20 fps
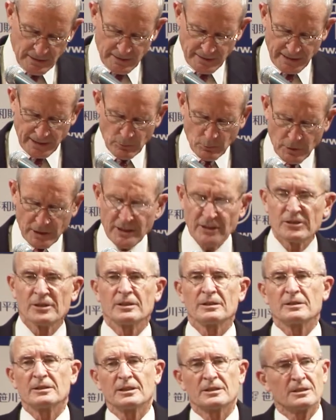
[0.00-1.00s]
Now, what is
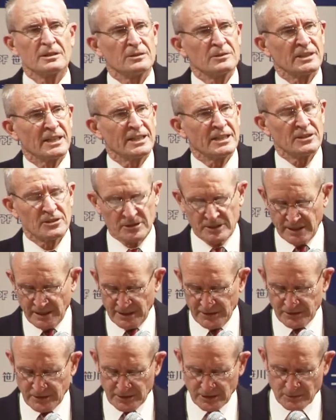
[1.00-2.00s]
it that the United
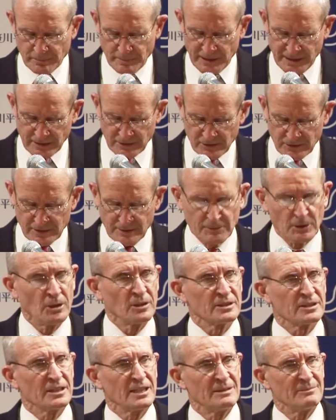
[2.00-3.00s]
States expects of
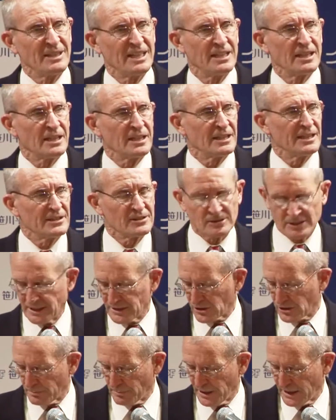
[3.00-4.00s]
longtime allies
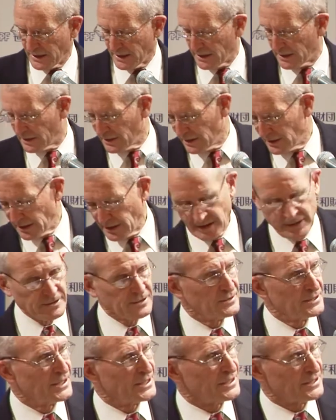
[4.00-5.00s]
like Japan and
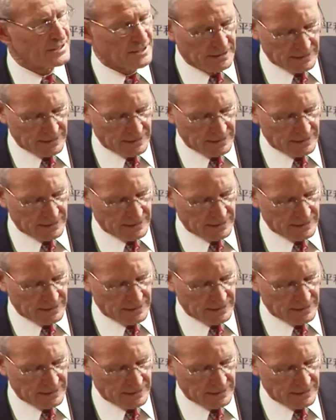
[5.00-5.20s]
the United